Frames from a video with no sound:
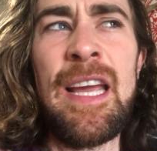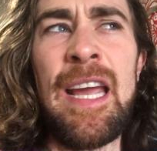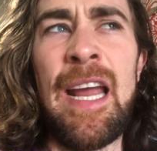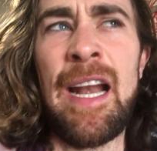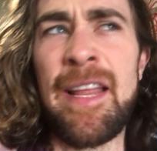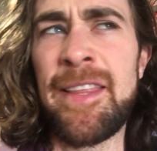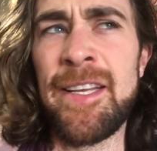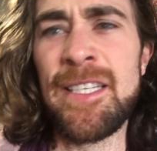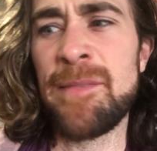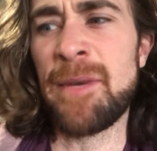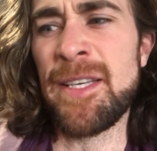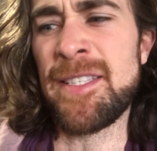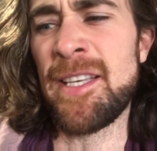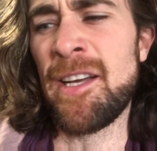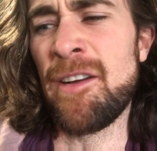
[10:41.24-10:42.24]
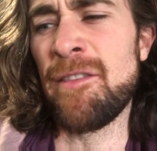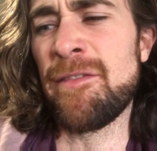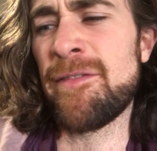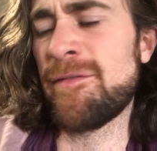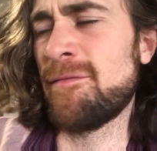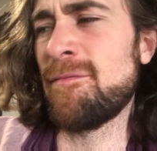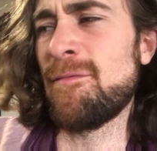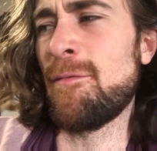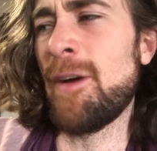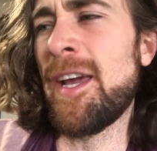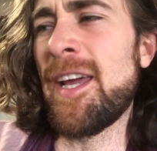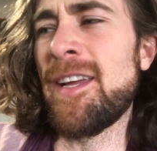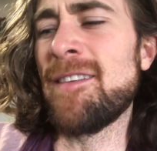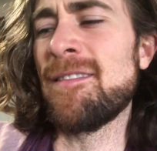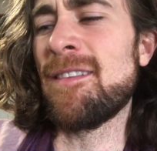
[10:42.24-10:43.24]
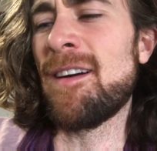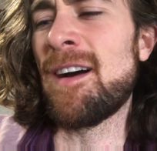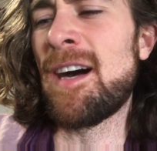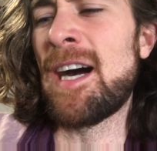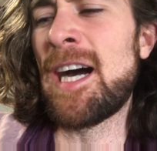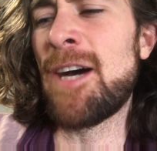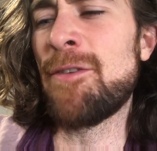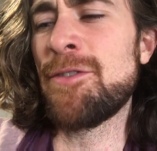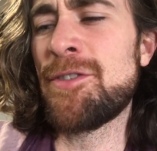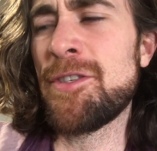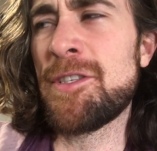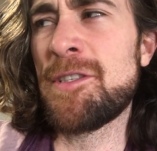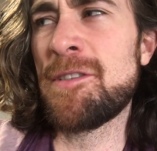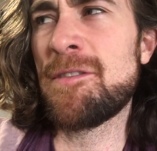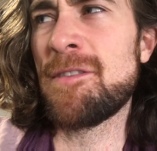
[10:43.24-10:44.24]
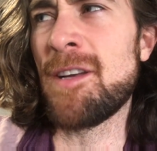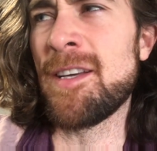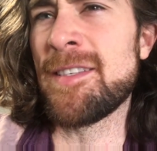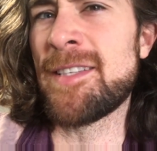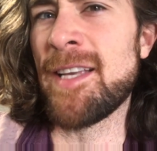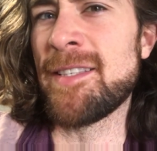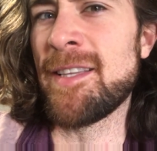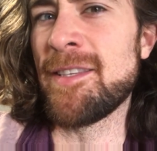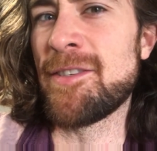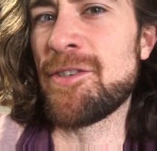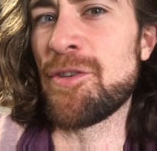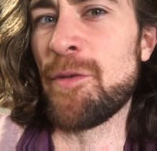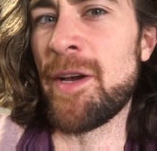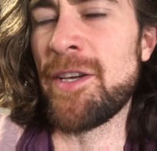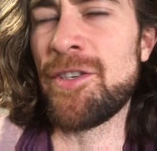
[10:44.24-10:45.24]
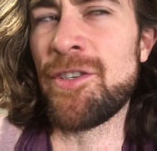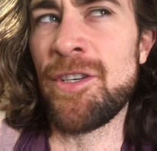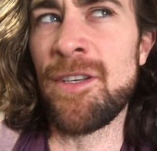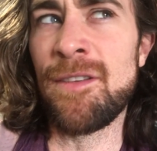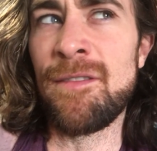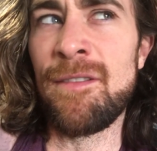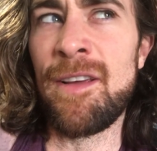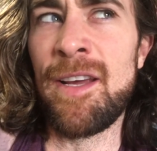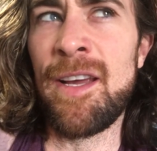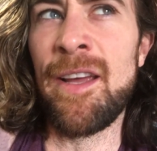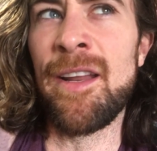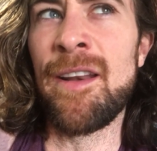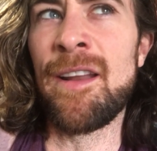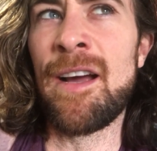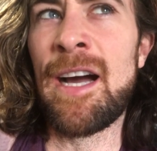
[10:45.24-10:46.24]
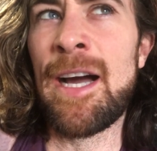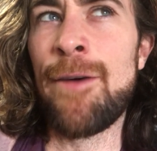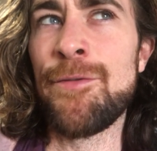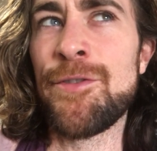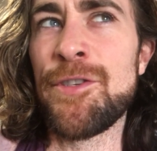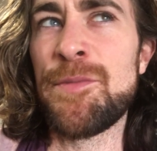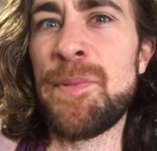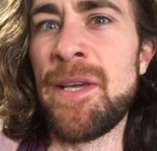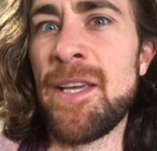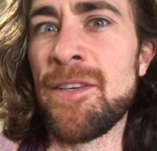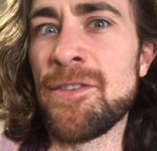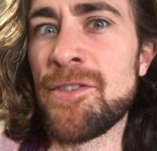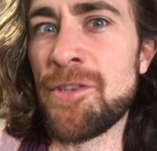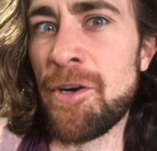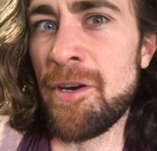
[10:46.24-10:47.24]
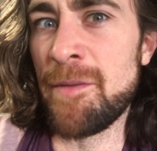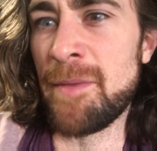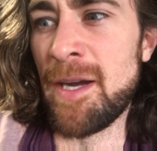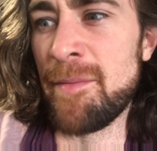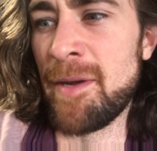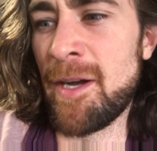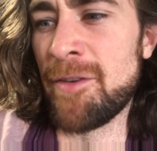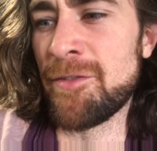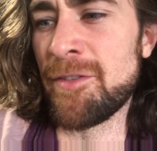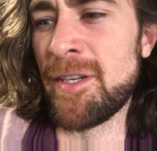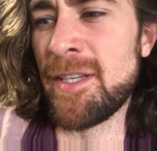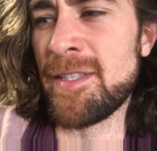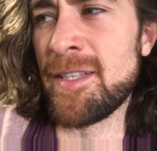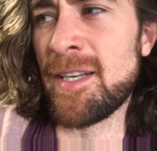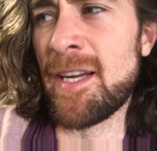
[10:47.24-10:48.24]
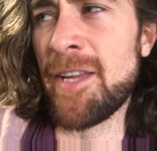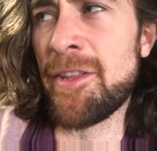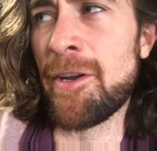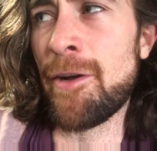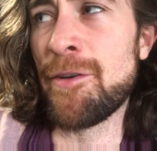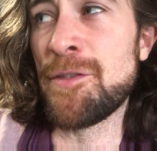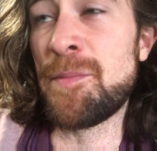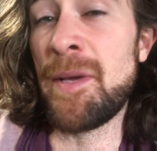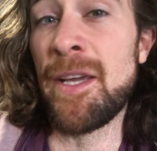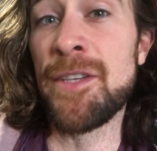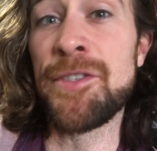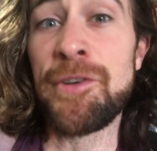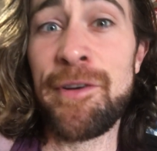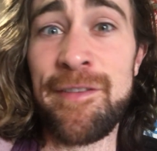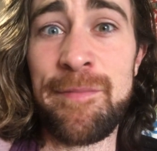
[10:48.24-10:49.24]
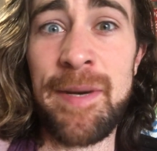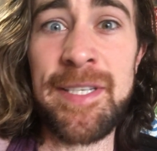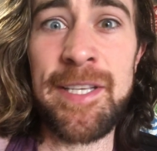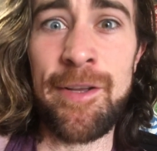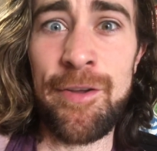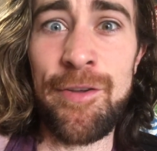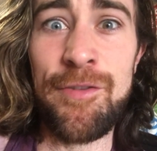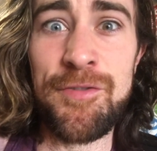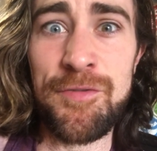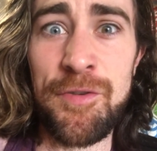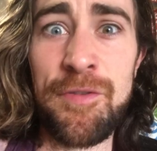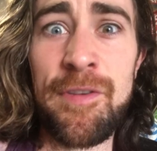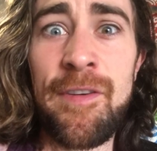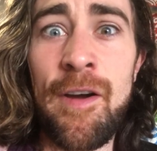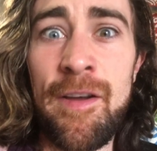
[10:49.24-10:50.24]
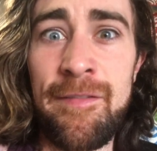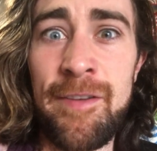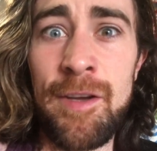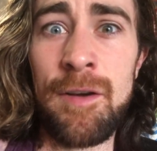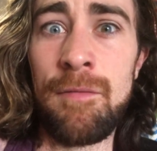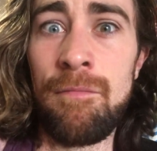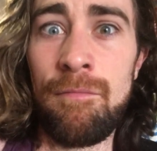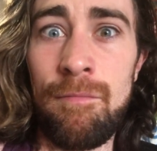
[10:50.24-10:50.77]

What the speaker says: And I think to myself, wait, I was just assessing the situation and I was just being stern in my boundaries and I thought I was being assertive by telling you the truth of how I feel.